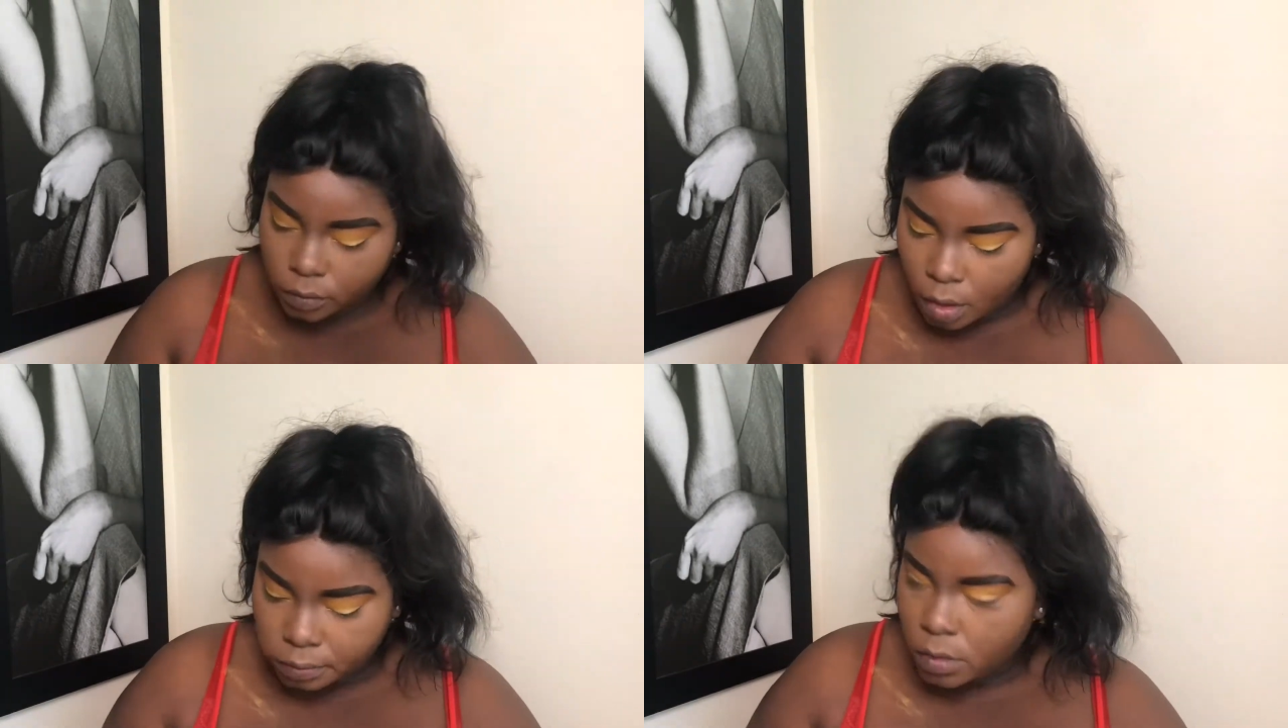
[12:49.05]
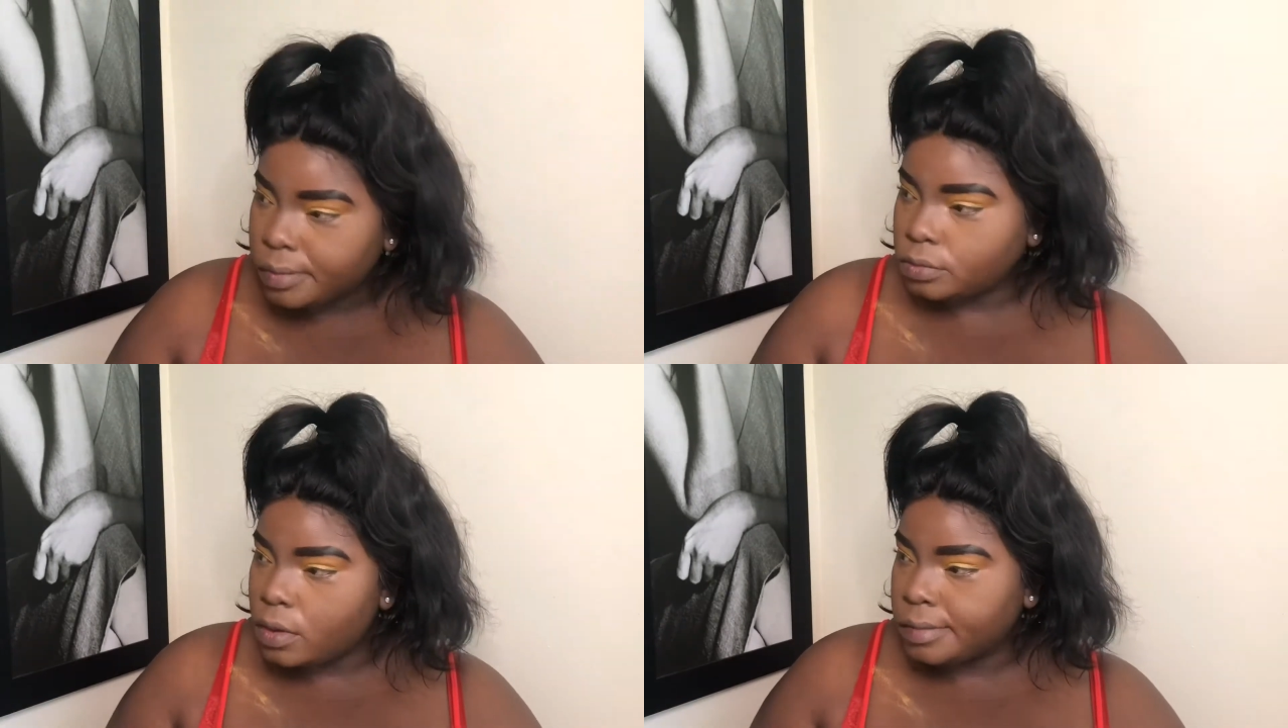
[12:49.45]
because
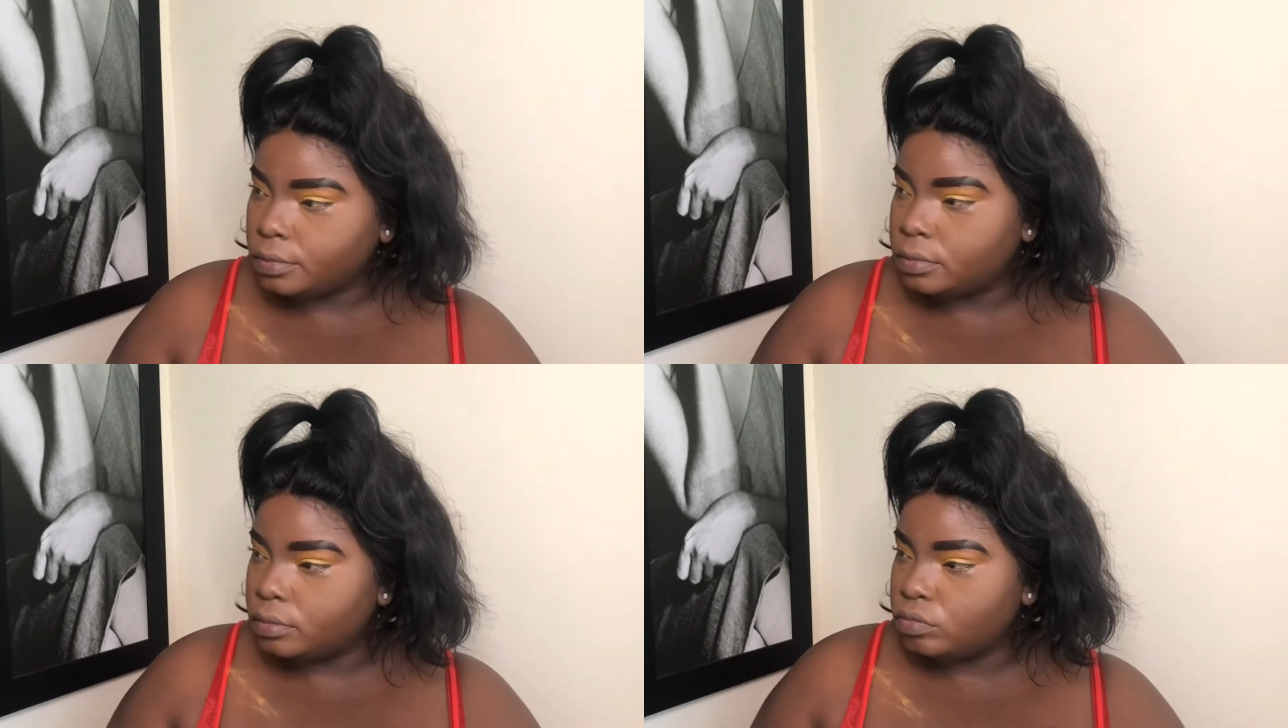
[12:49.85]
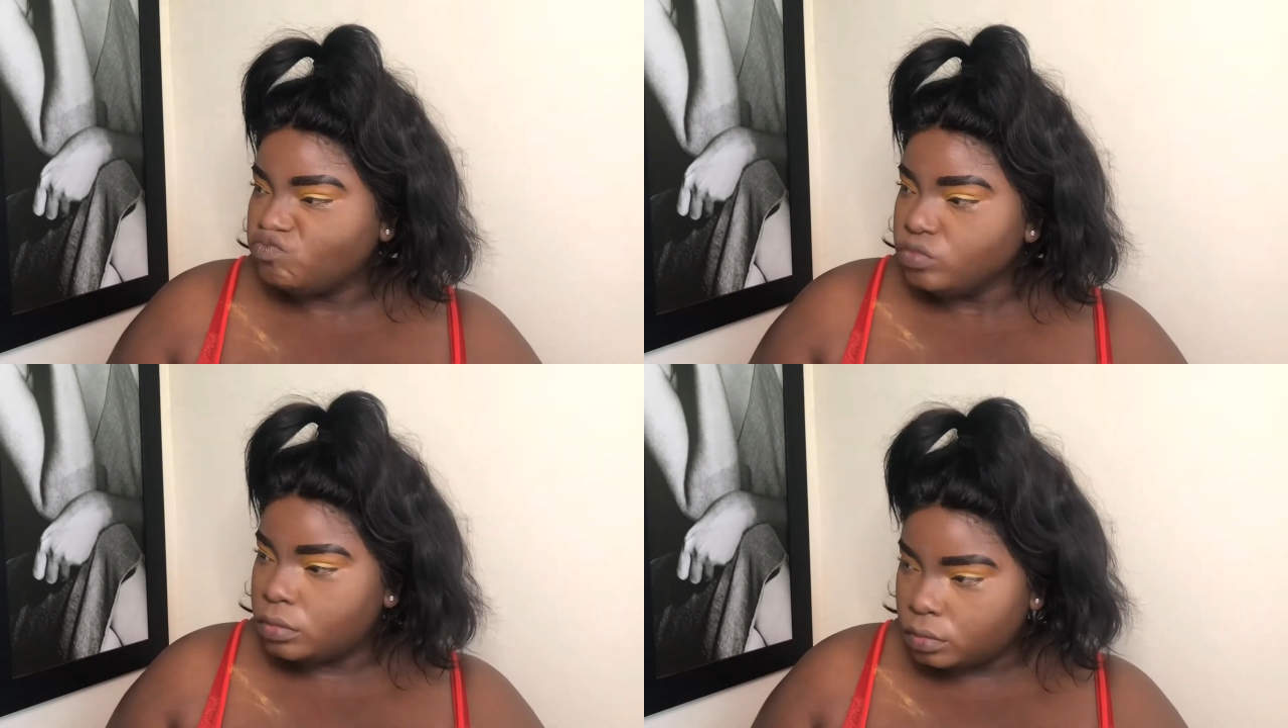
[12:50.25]
that's when I start to
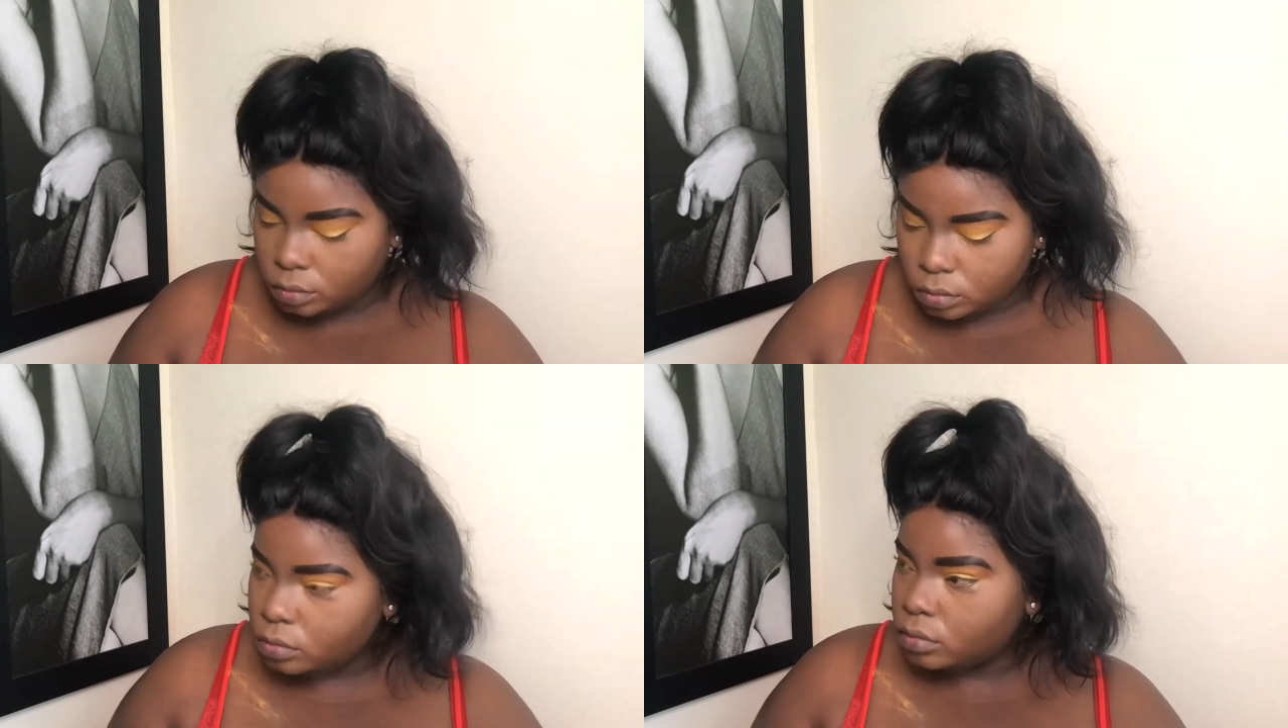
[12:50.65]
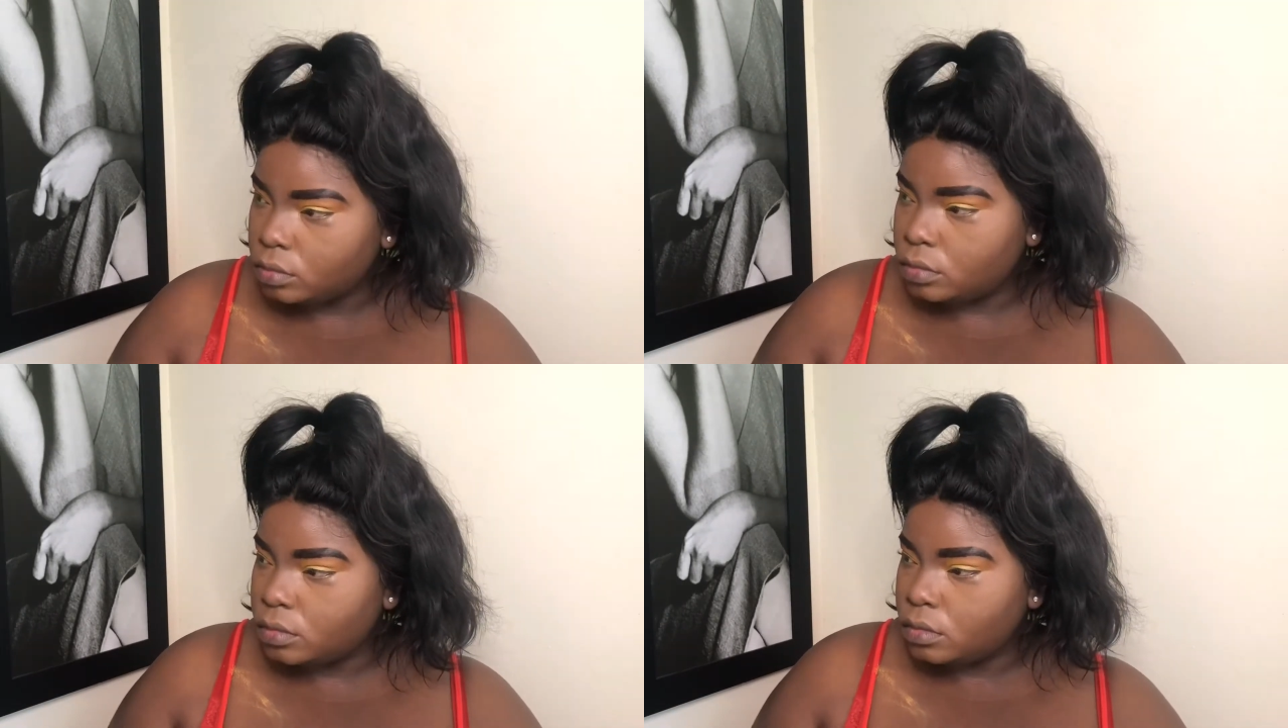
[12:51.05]
see my look
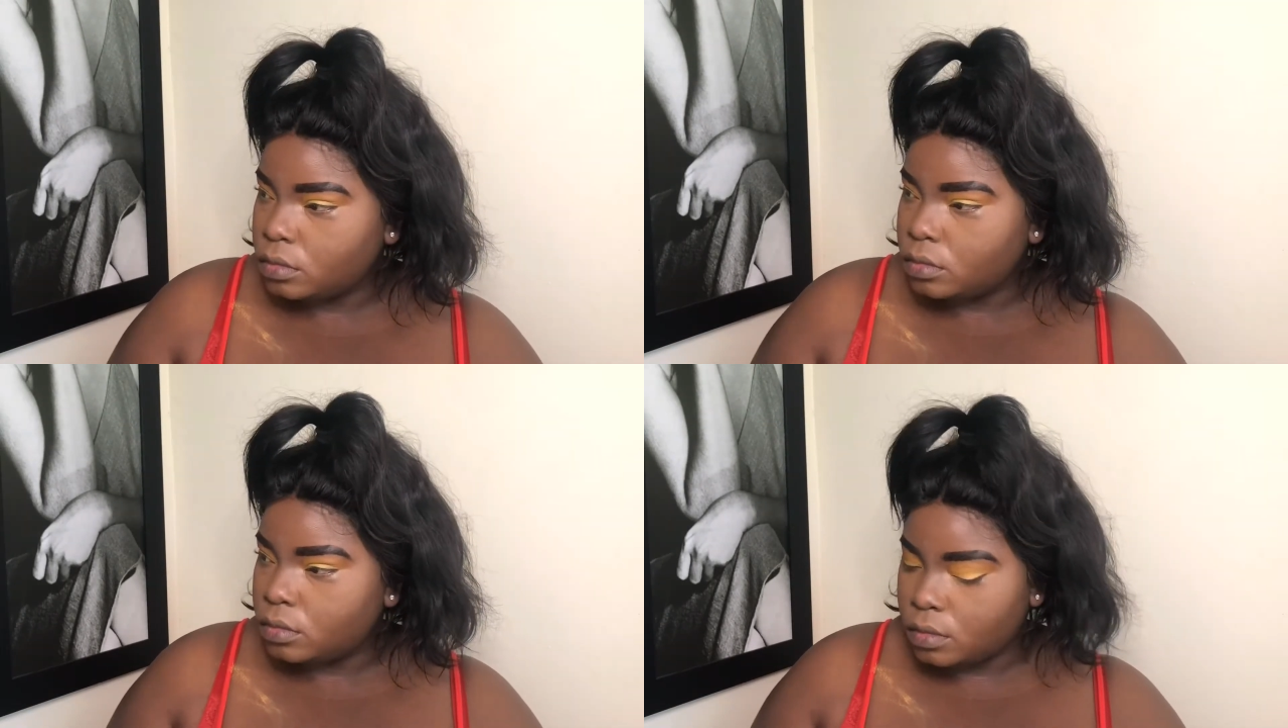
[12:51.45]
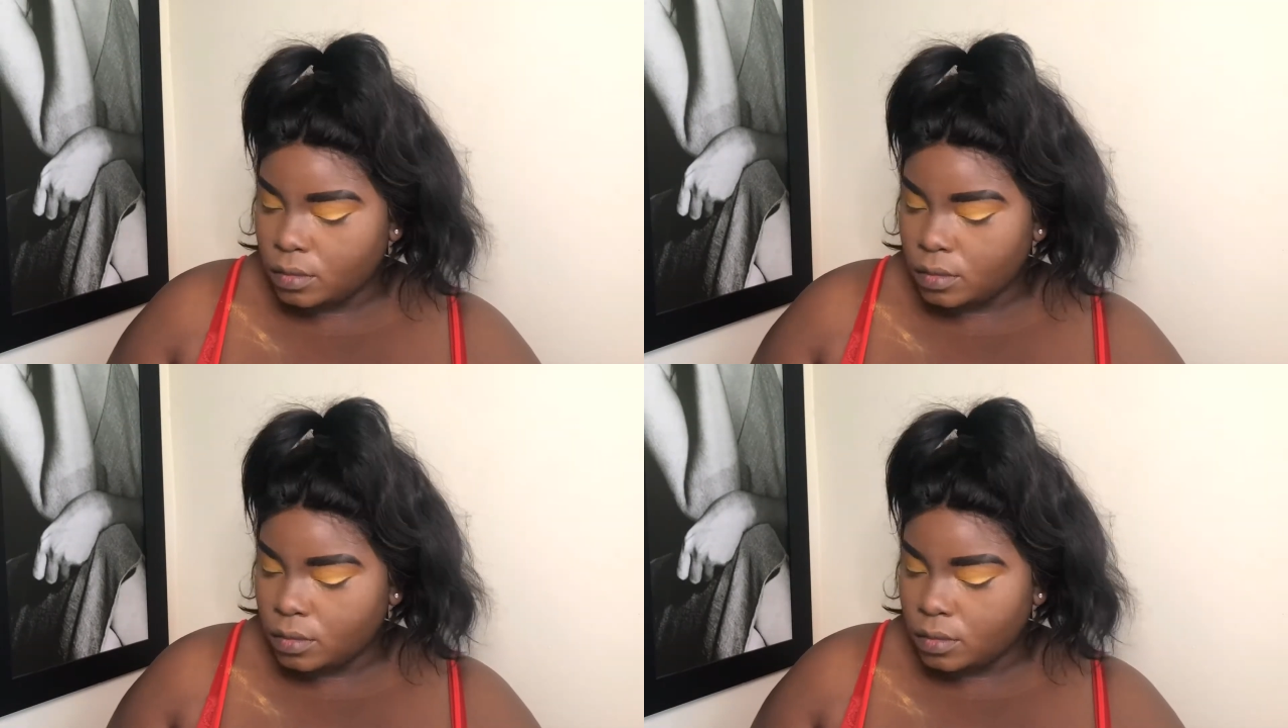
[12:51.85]
come together.